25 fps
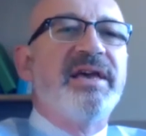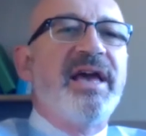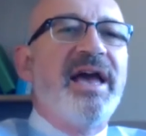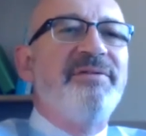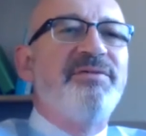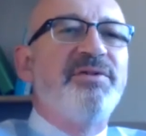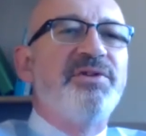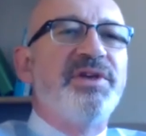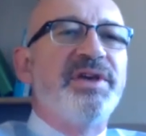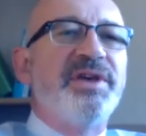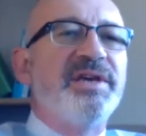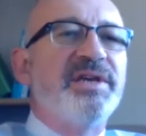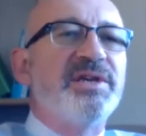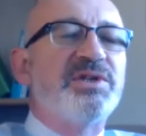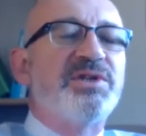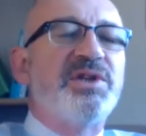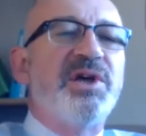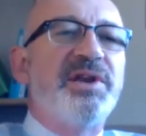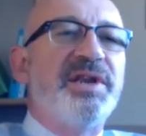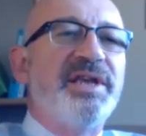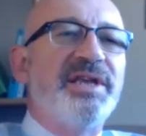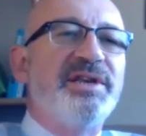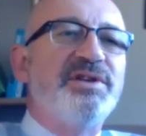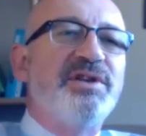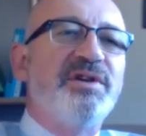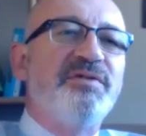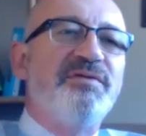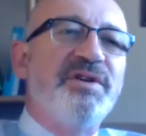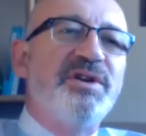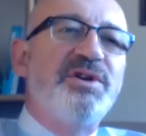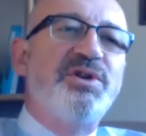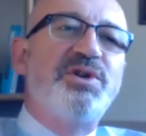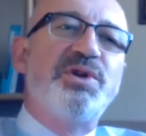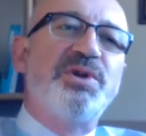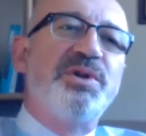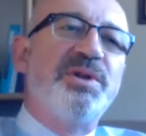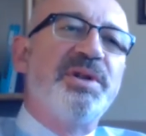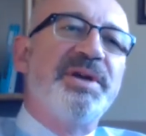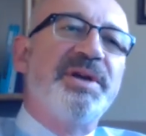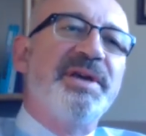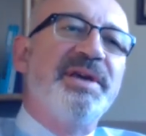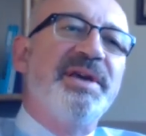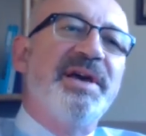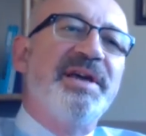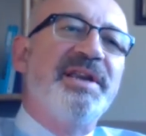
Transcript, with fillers: Everything is done individually,